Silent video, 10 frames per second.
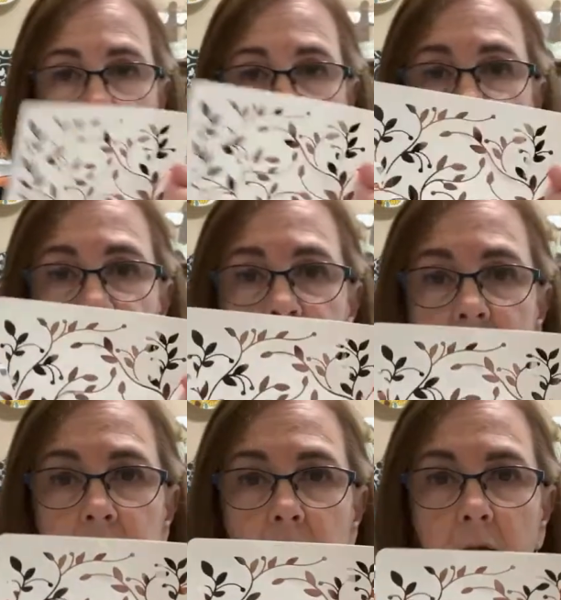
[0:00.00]

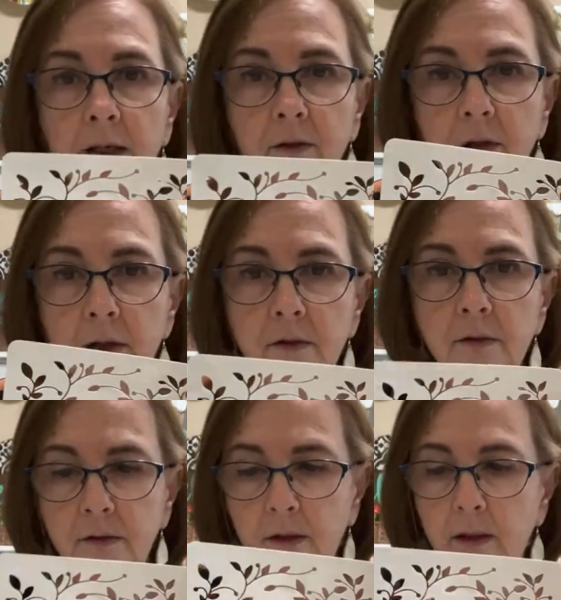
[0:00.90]
stencil like
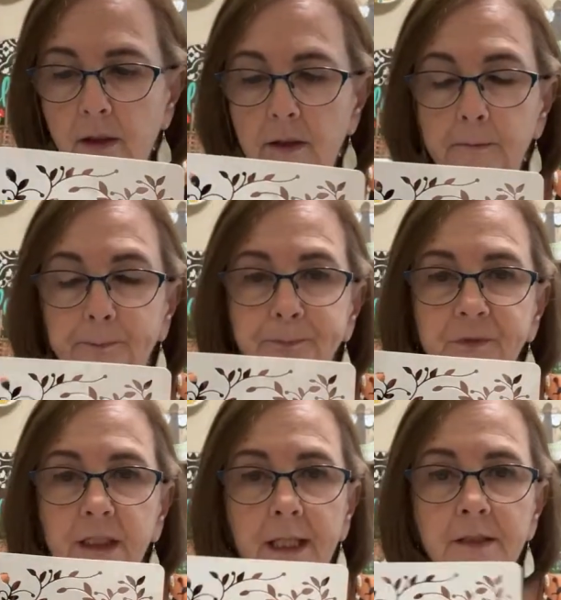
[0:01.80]
this,
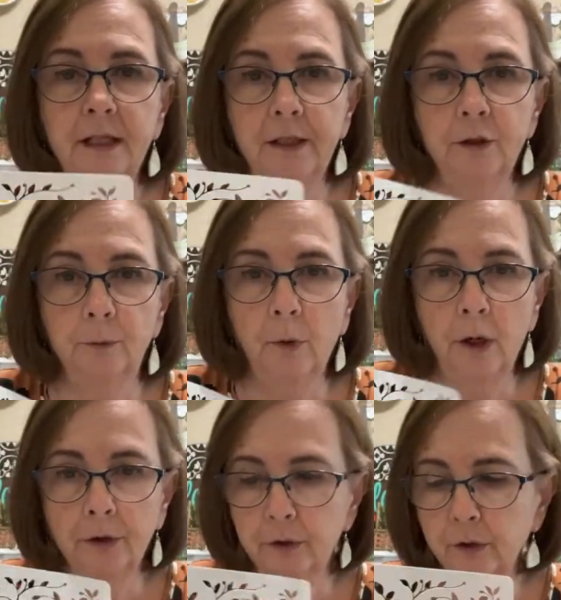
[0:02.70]
and take your
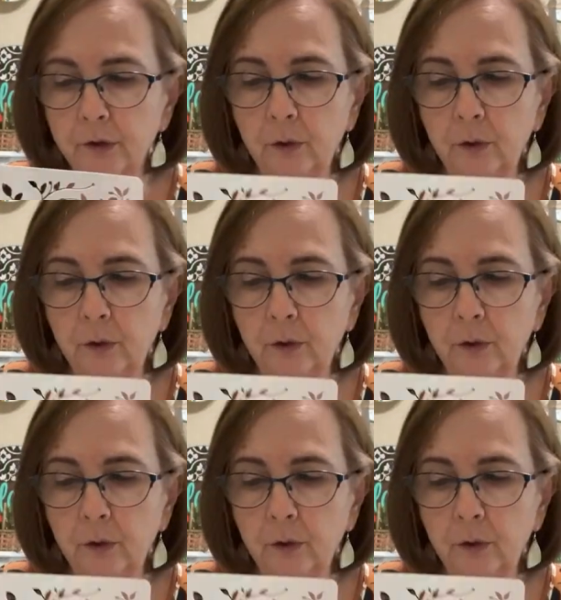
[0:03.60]
markers